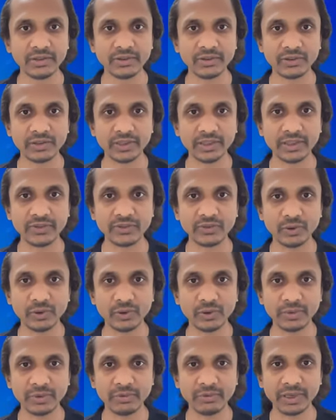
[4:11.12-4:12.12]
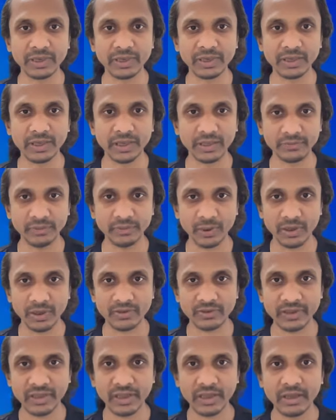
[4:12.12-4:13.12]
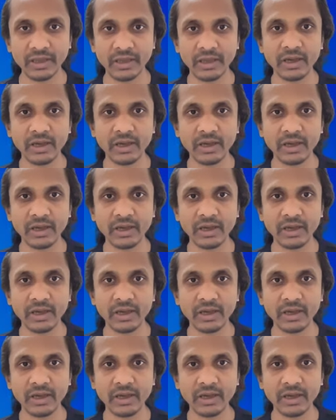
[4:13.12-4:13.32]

So that is going to be very great for us.